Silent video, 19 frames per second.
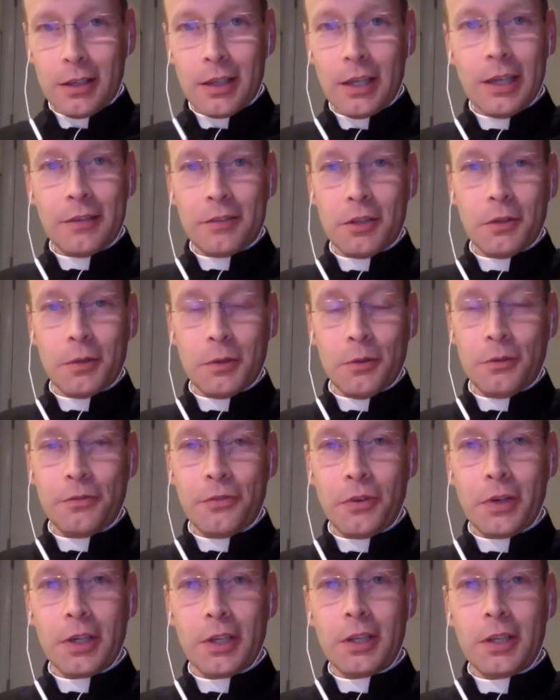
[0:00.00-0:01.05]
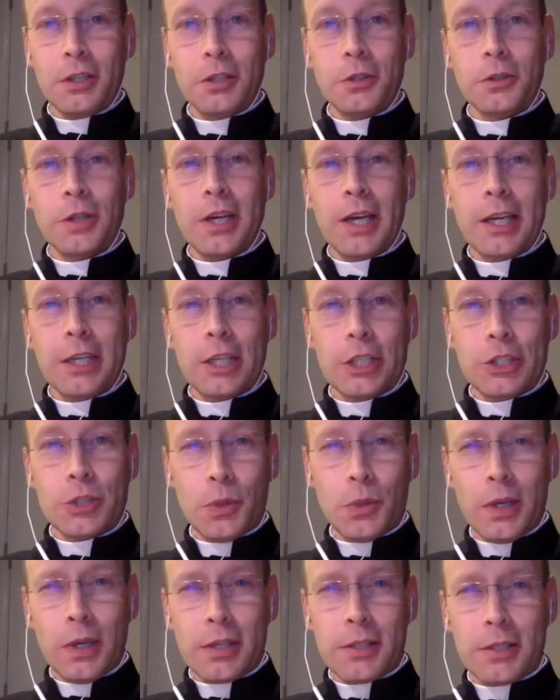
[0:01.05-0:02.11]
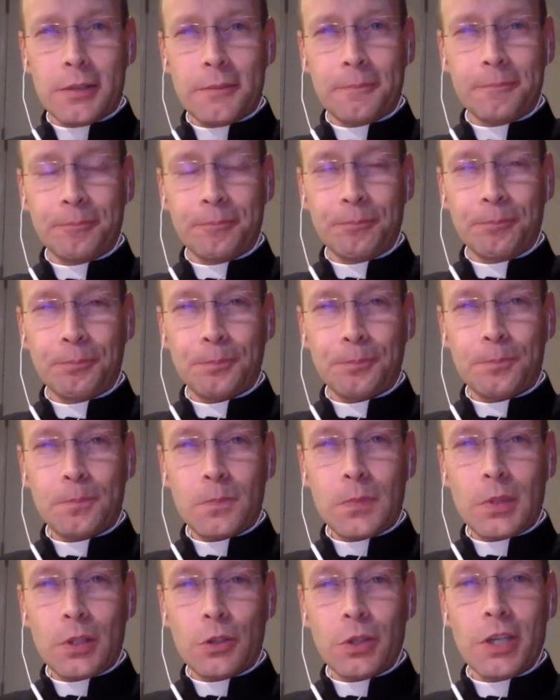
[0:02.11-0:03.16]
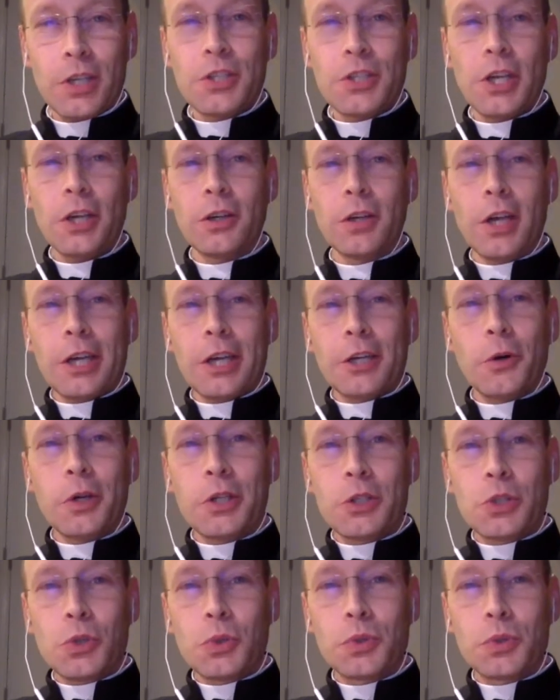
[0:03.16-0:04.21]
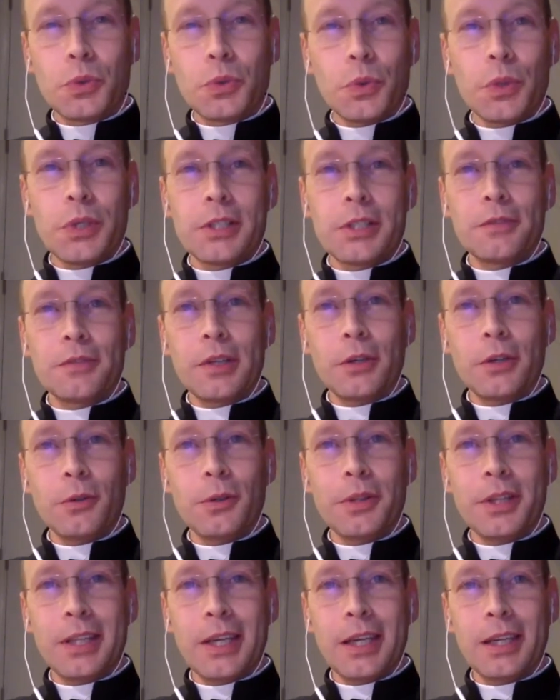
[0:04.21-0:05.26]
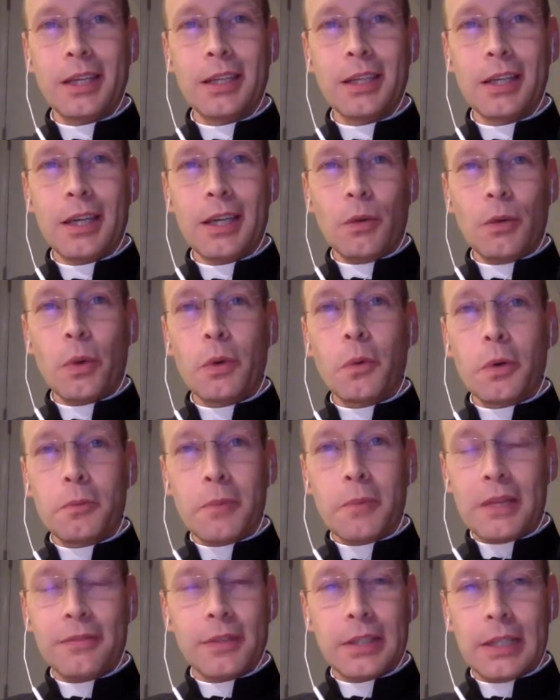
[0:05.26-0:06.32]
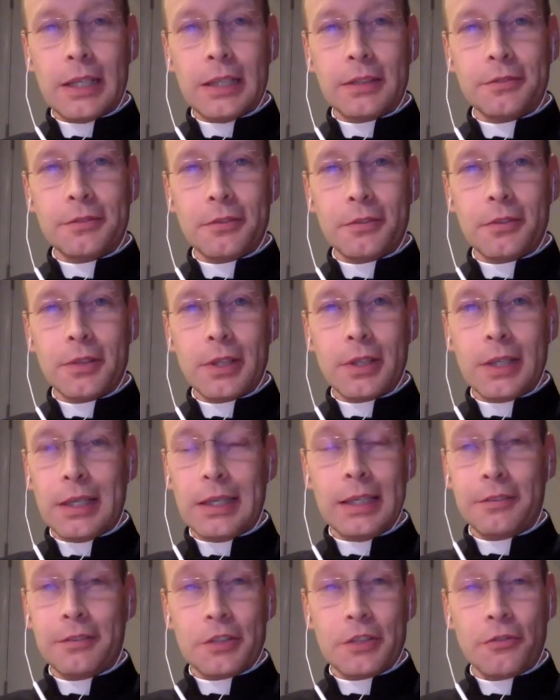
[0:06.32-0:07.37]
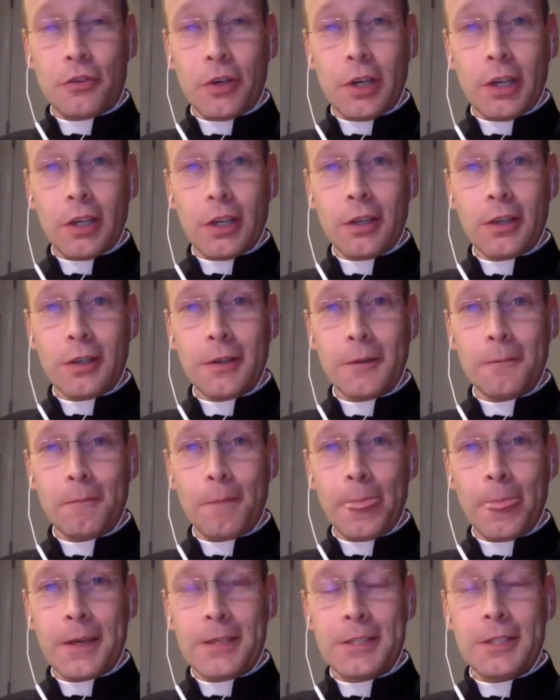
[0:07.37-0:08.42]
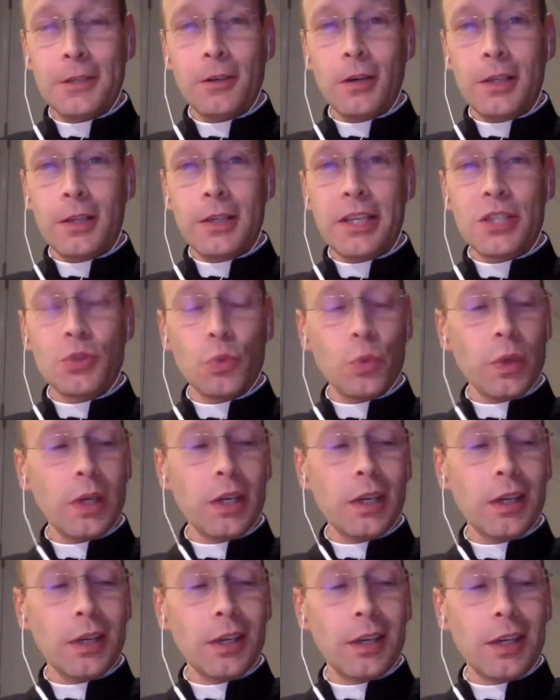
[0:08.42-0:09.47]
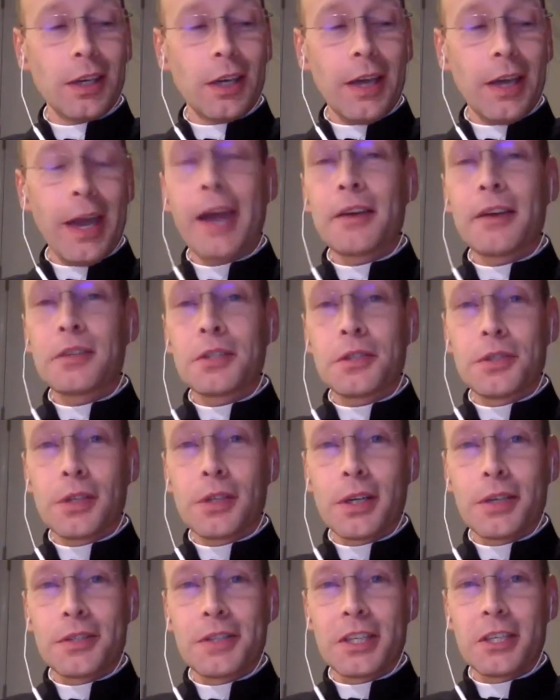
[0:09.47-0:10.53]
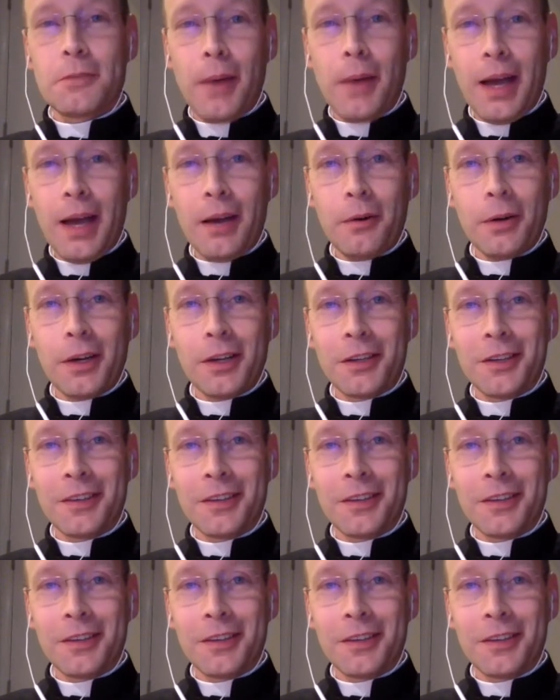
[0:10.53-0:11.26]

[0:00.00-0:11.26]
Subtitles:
if you're not free, you cannot do it. Okay, so going to the roots of the whole thing, we were made for love, and love is free. So unless we exercise this power